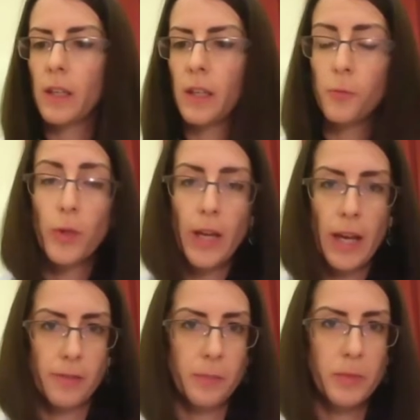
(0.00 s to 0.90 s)
If we
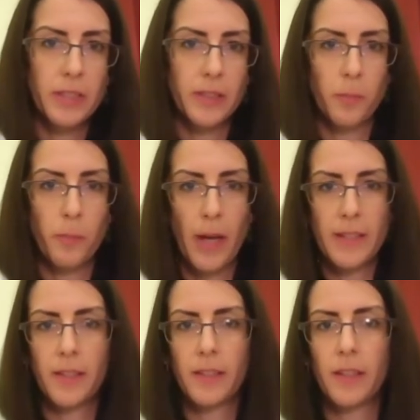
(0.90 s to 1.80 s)
have limited
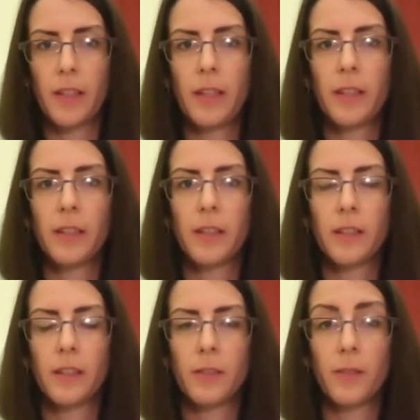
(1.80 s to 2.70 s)
capacity in
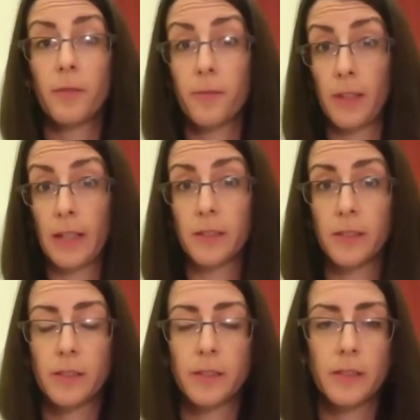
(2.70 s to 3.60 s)

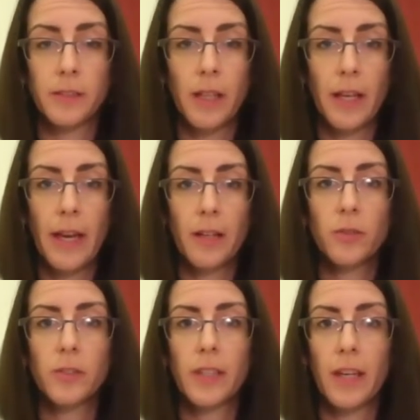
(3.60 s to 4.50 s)
the
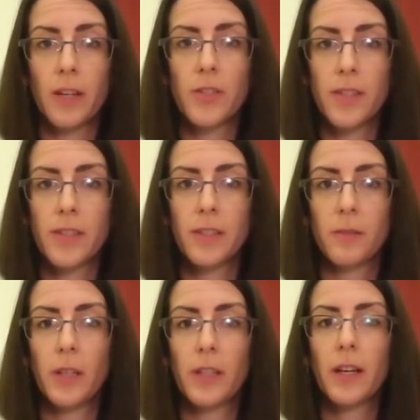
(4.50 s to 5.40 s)
healthcare
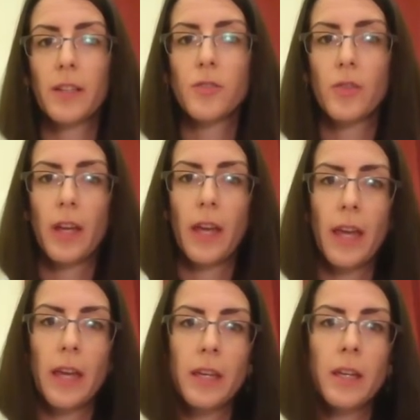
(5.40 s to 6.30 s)
system in country
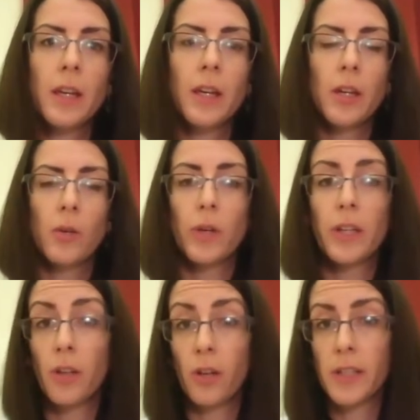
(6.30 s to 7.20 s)
A, we
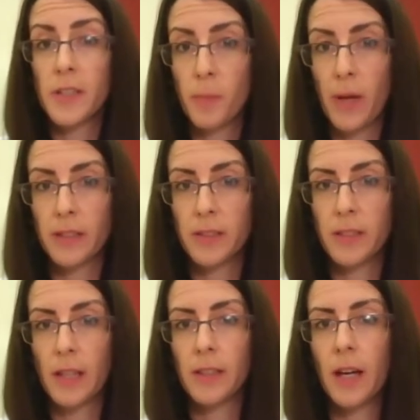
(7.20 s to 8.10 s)
cannot expect
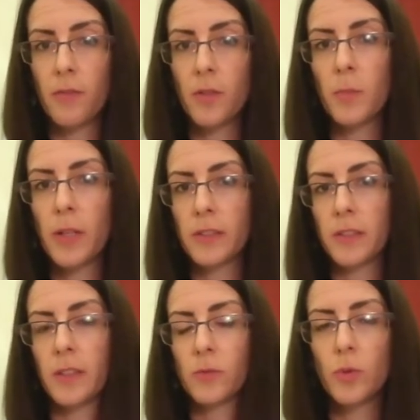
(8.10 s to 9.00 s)
that government
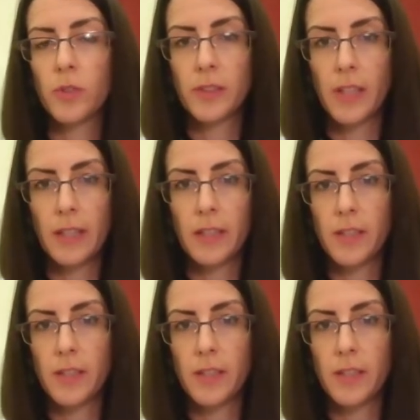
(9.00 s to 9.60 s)
would take a